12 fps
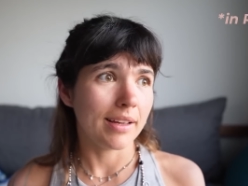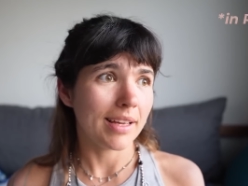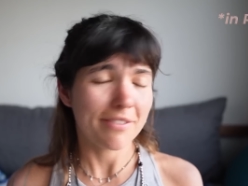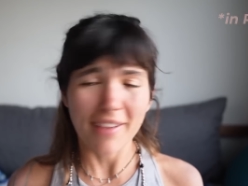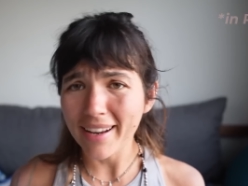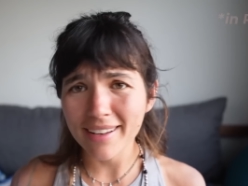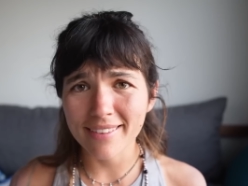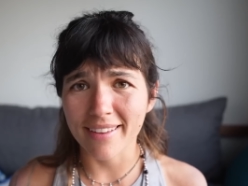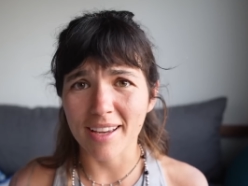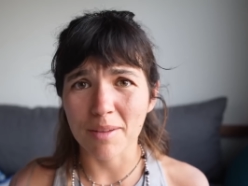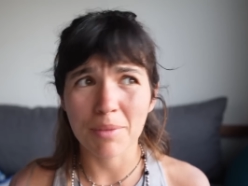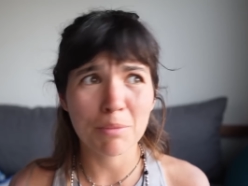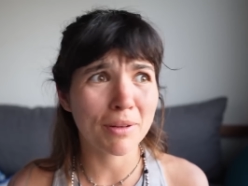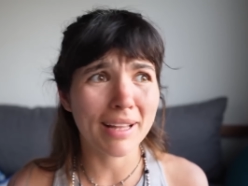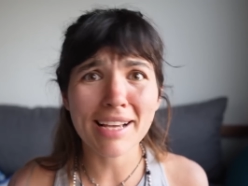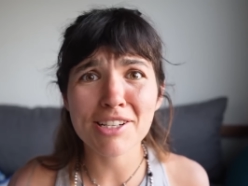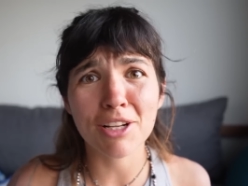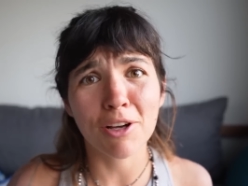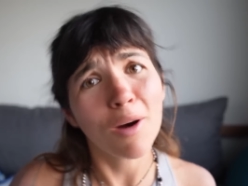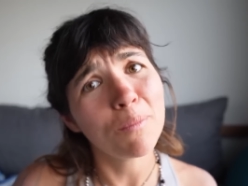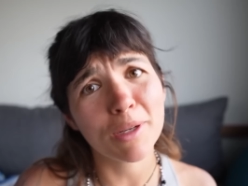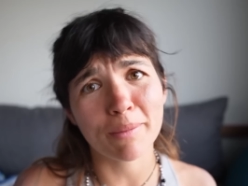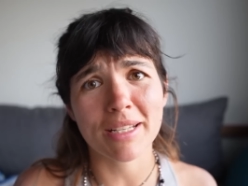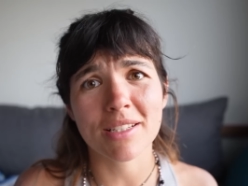If anything, people actually
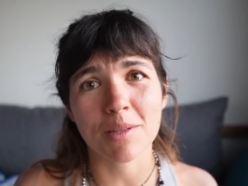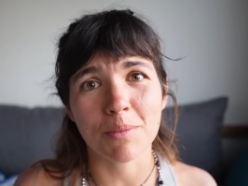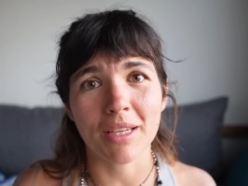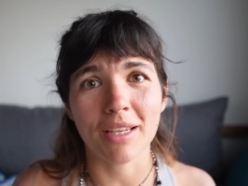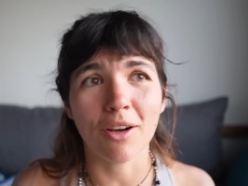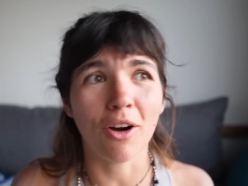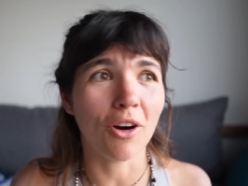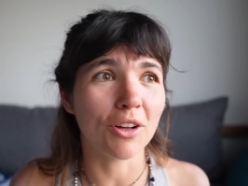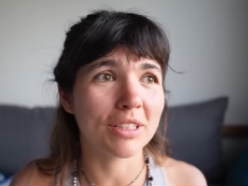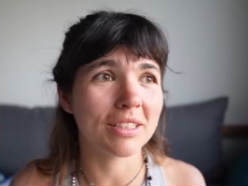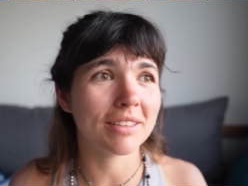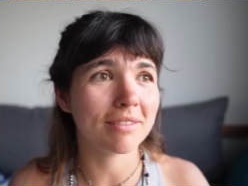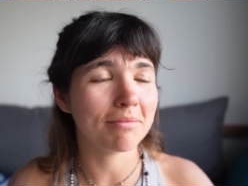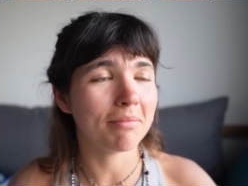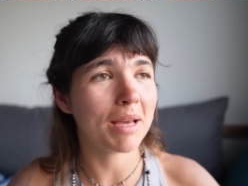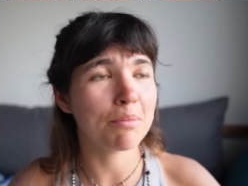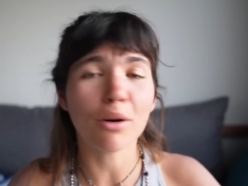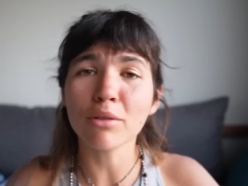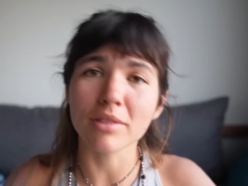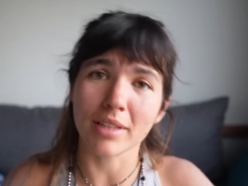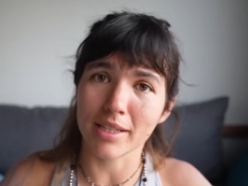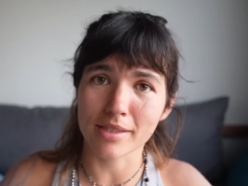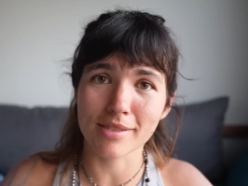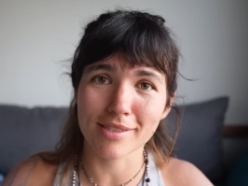complimented me on my
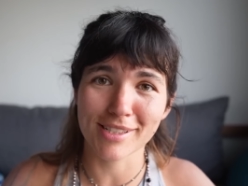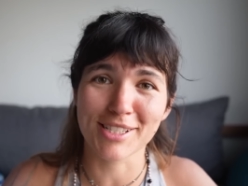boldness